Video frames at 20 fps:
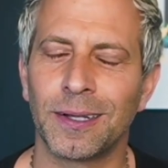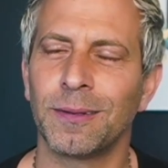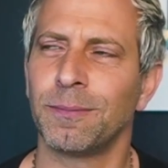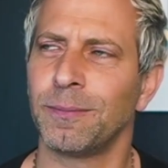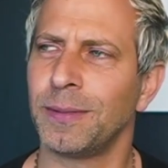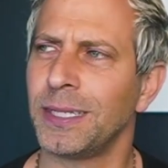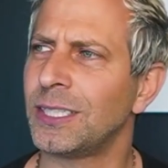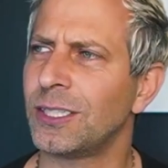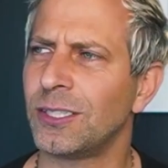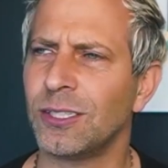
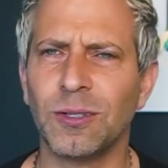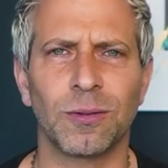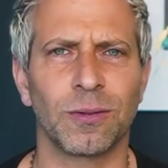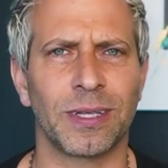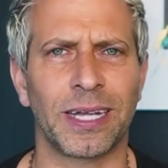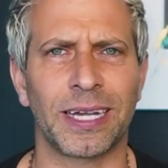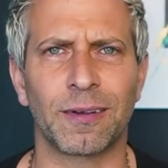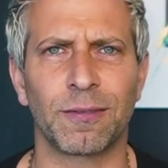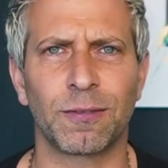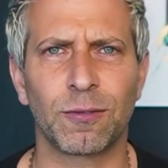me too
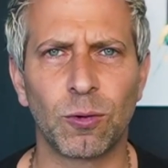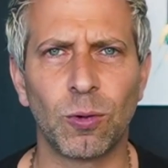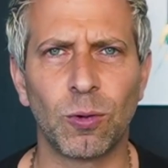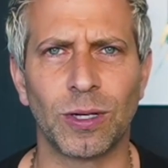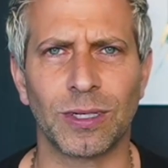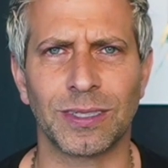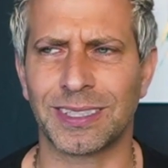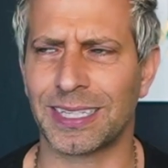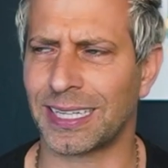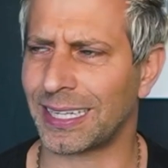like of
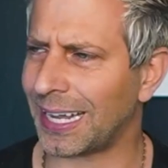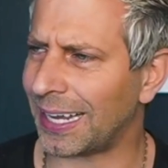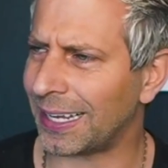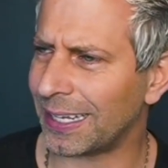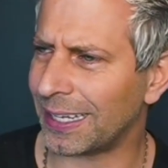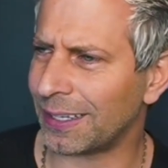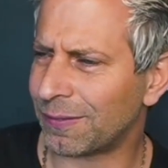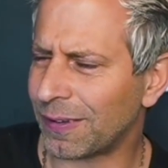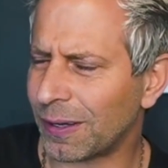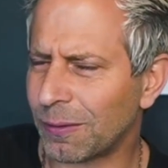course like i
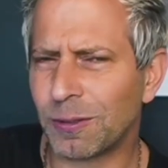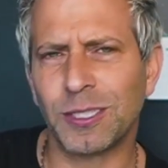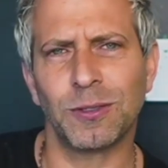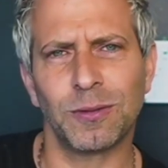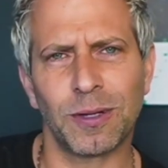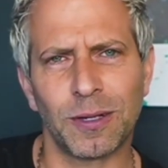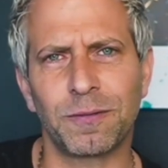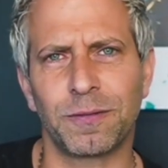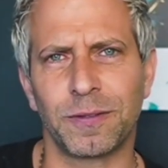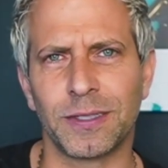if i were you
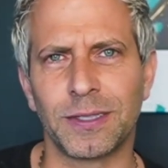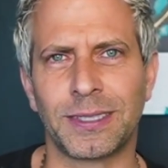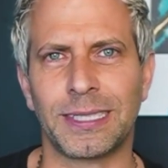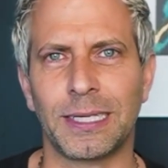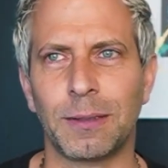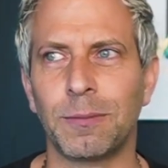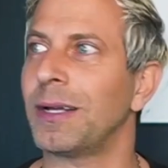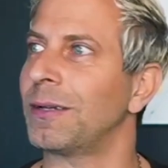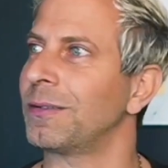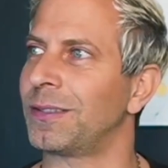i'd feel the same
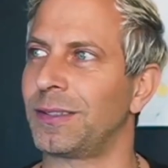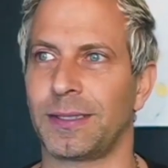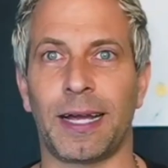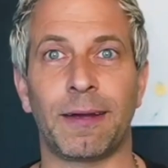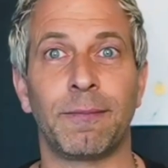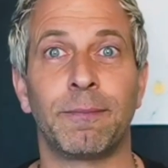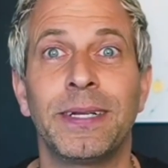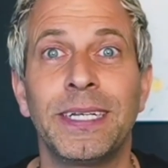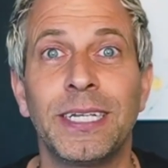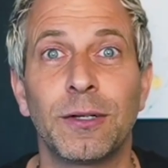way I was, i've
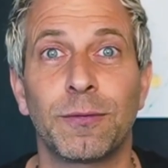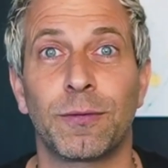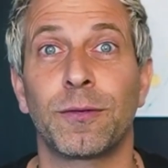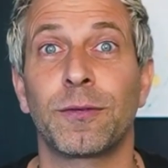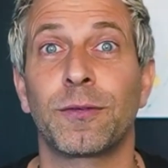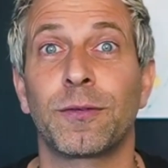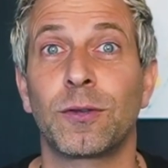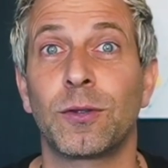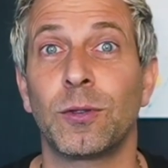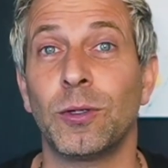been here for
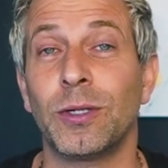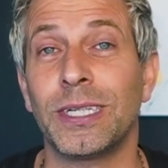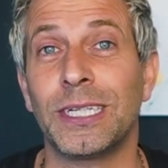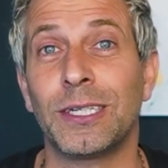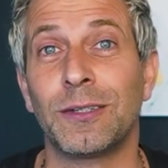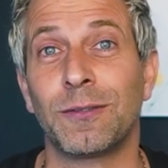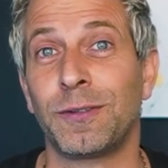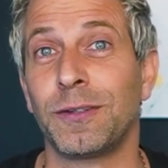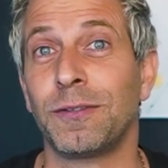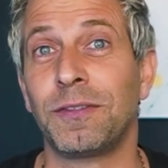30 or
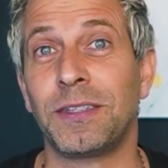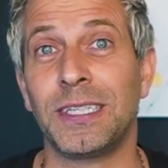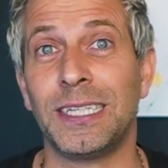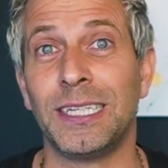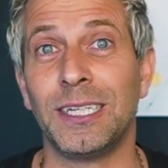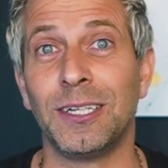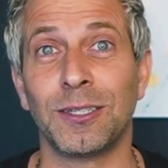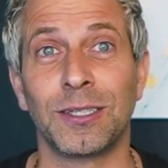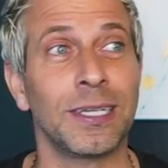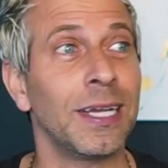50
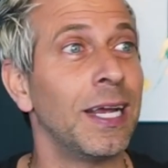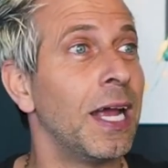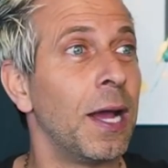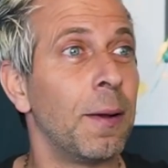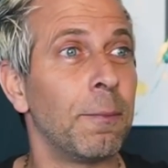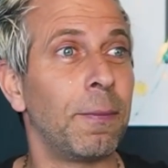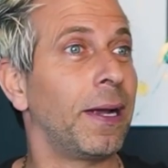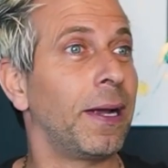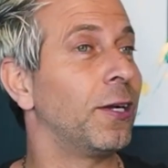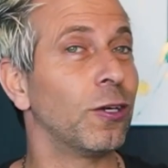years
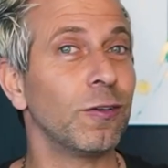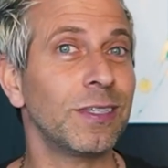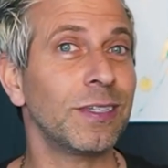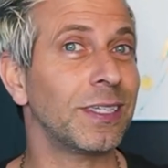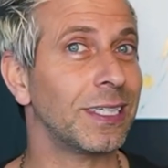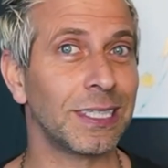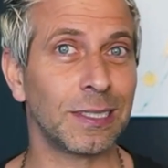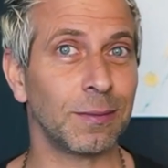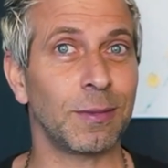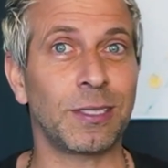my nervous
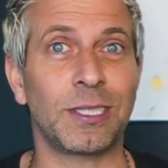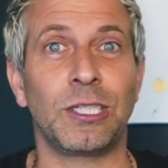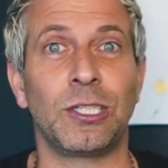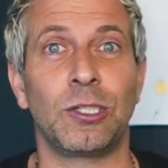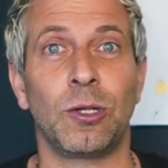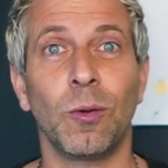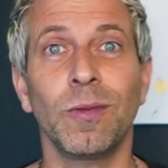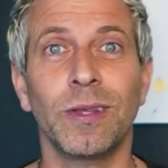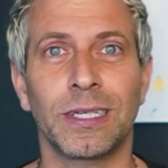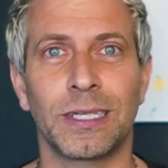system doesn't
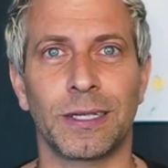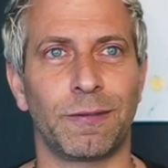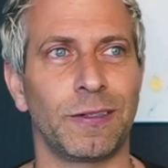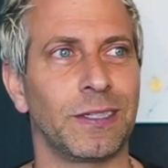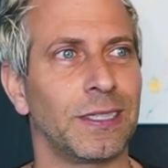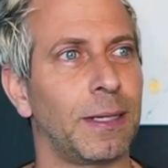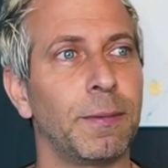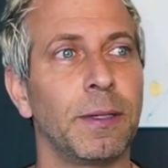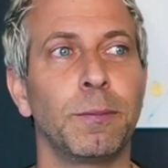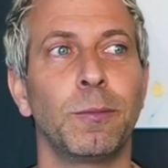know the difference
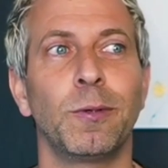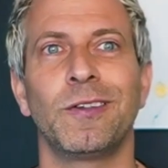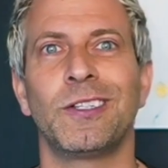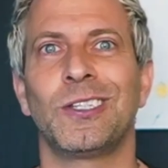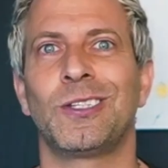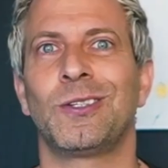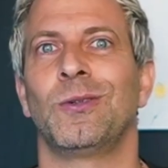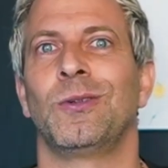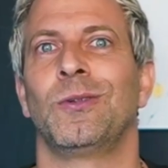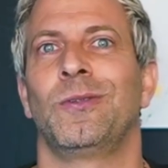i'm going to move
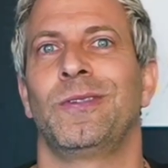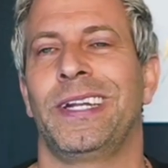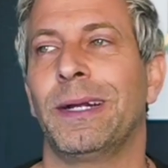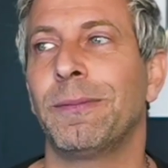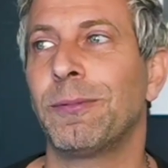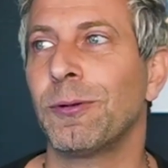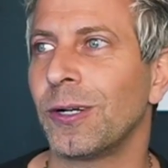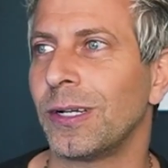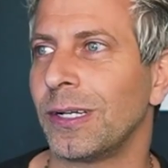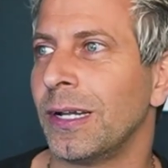into a new
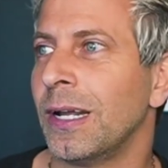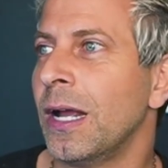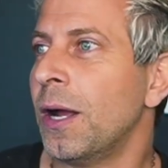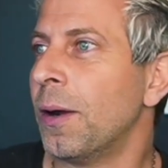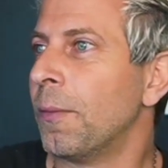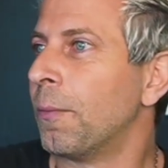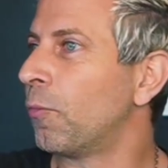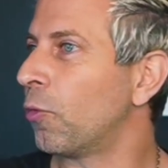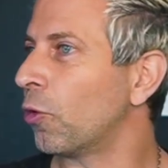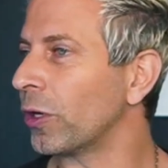neighborhood
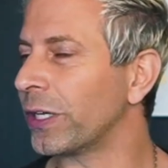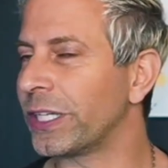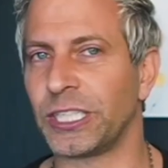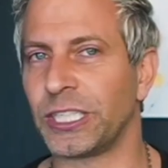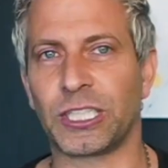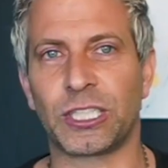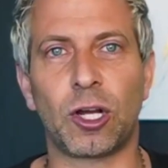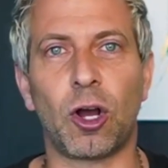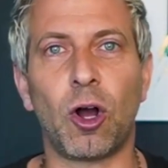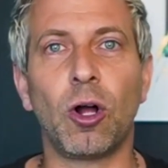
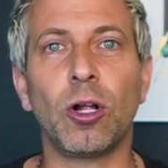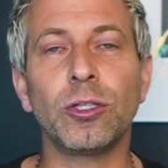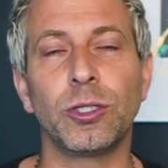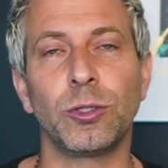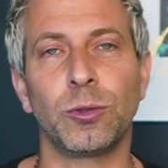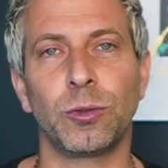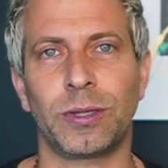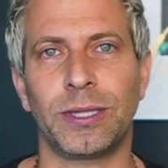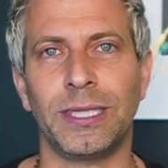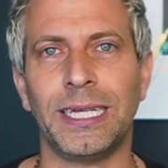mortgages all new
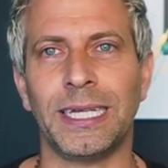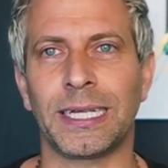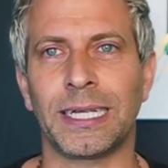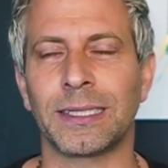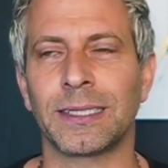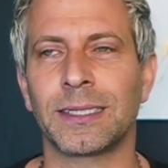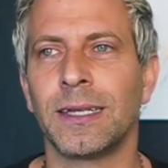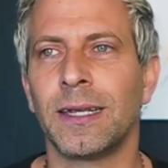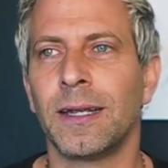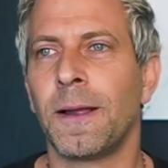
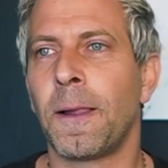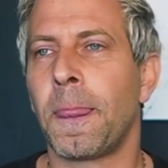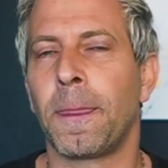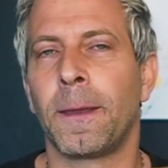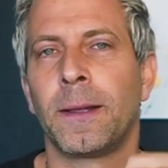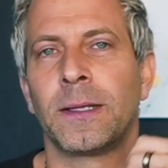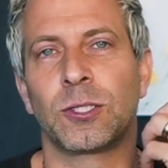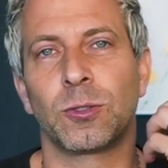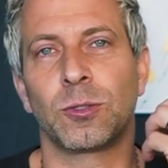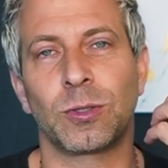things
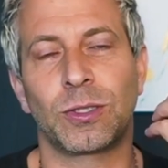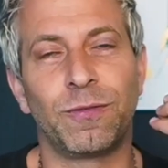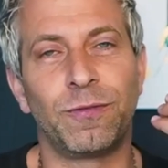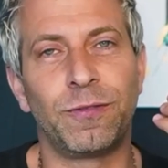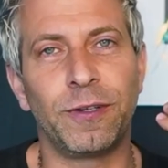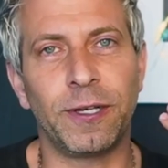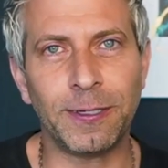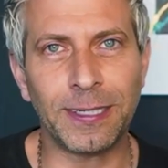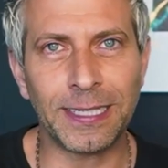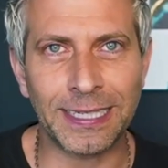so it's
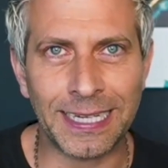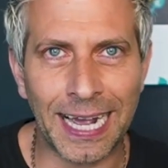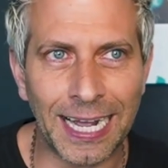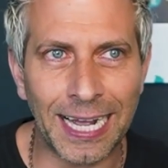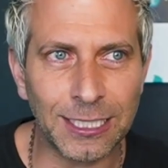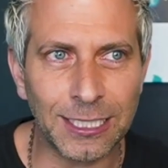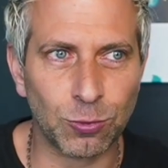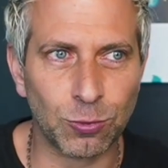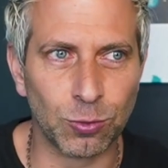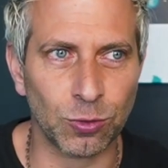very
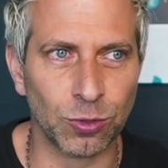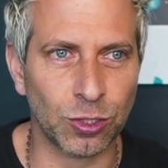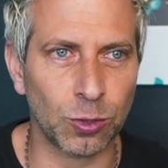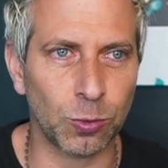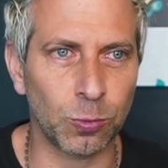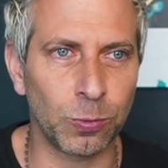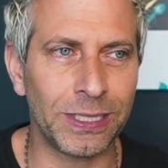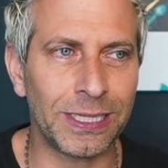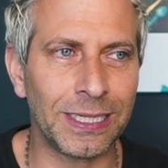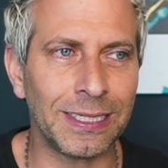natural so
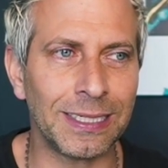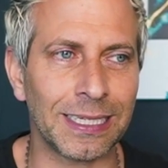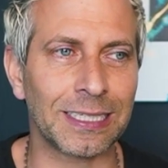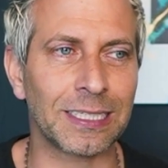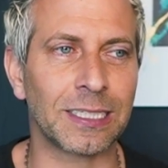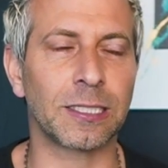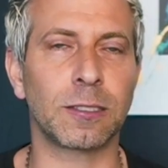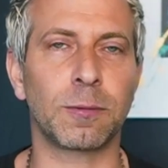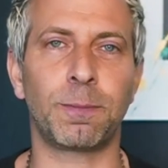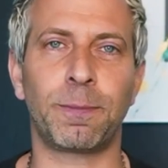we can
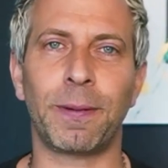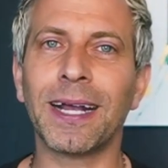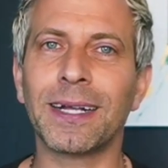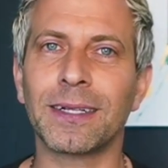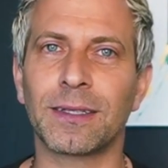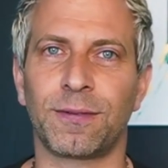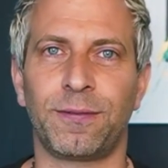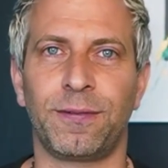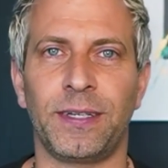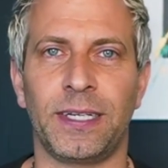expect
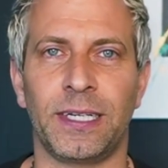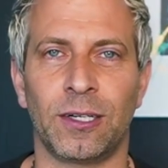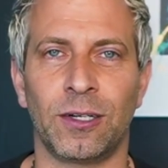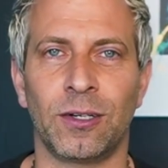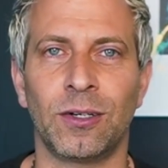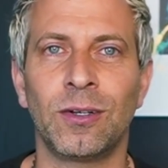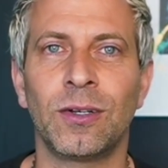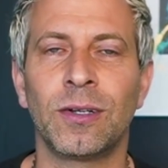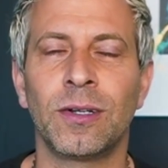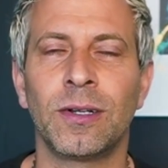fear